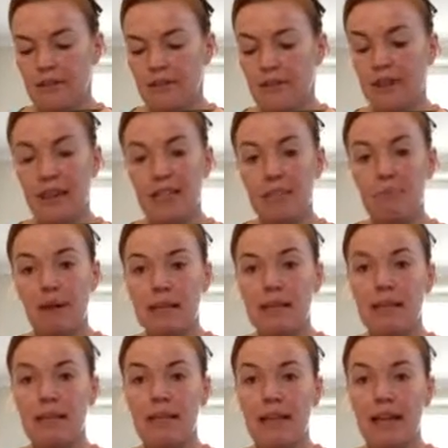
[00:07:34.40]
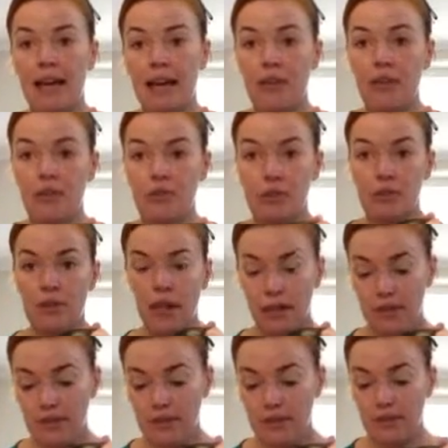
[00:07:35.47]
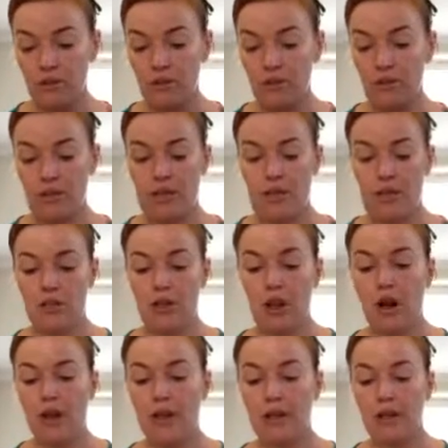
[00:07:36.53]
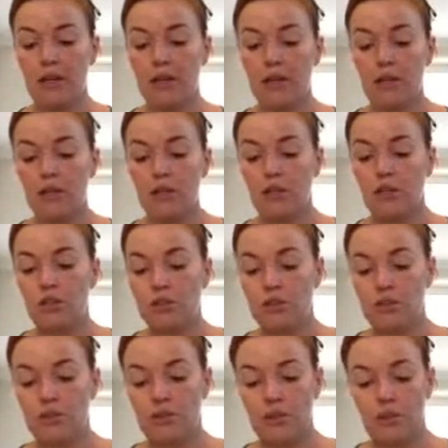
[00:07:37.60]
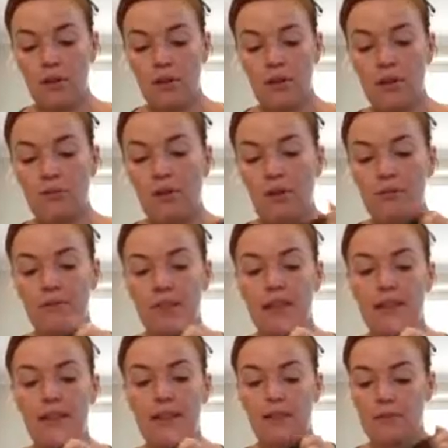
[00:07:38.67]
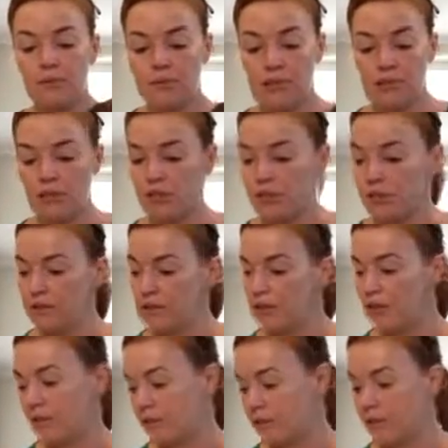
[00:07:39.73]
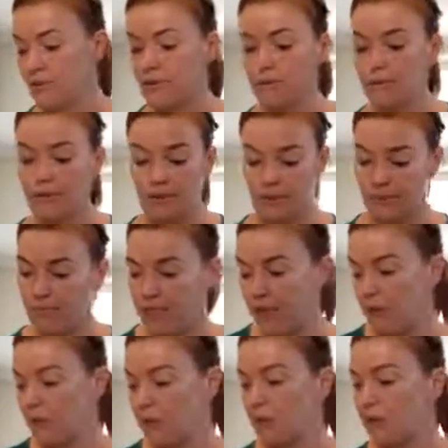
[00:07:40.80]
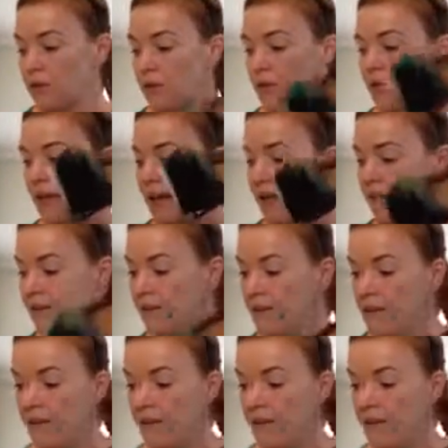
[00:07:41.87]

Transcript: So that's basically how you do that. You do the entire shoe, so I've done that little section, so you pick up the glue again,